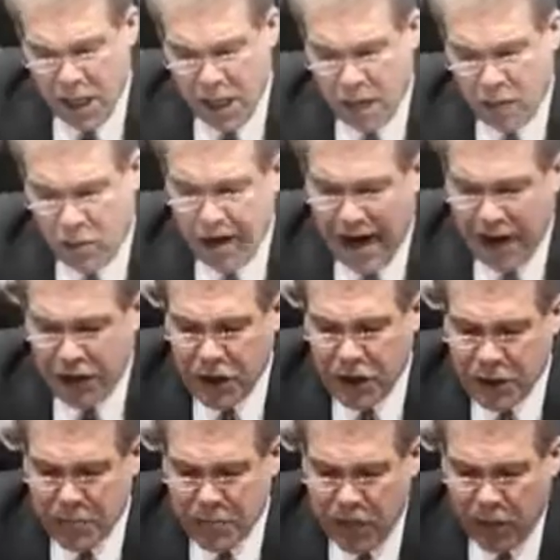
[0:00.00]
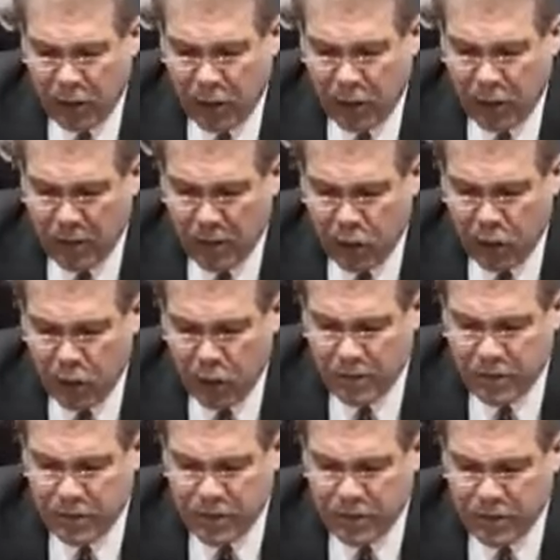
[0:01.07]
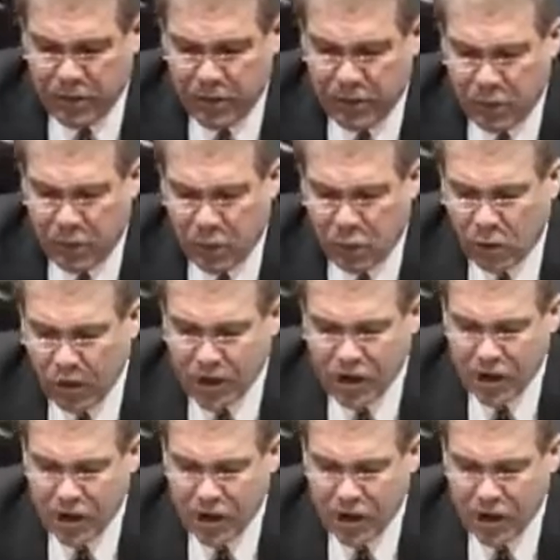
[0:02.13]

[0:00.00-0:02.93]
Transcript: Without these minimal reforms, we as